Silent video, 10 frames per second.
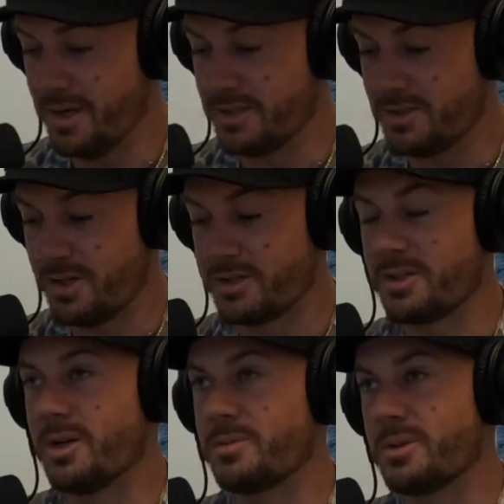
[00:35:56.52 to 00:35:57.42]
suction
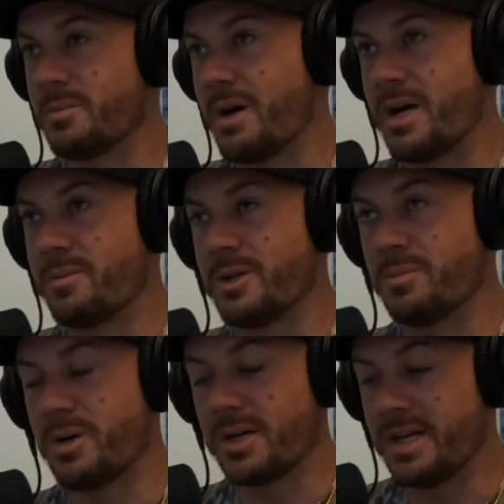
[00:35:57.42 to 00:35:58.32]
cups to the bottom of your
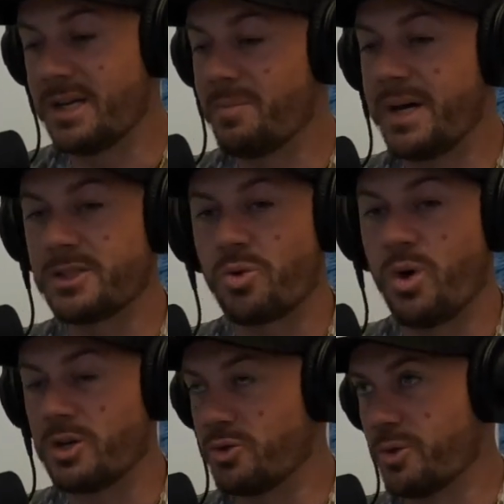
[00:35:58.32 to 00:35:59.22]
bucket, and it makes
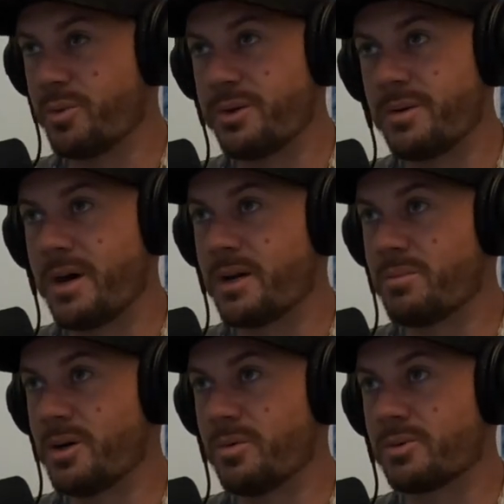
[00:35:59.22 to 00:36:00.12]
quadruple the amount of
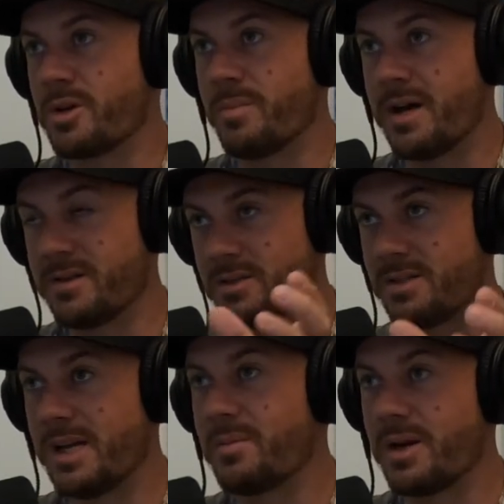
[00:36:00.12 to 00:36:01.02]
bubbles come out of the
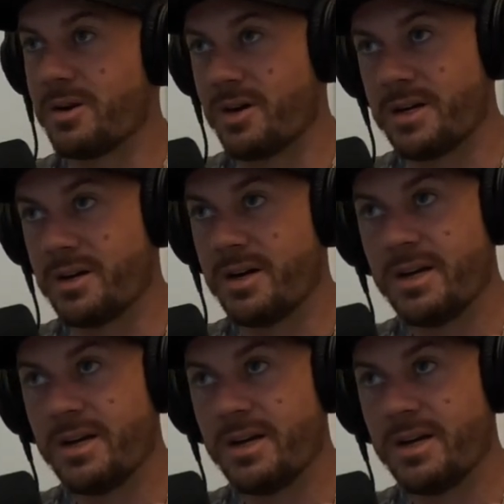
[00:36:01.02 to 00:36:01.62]
same aerator.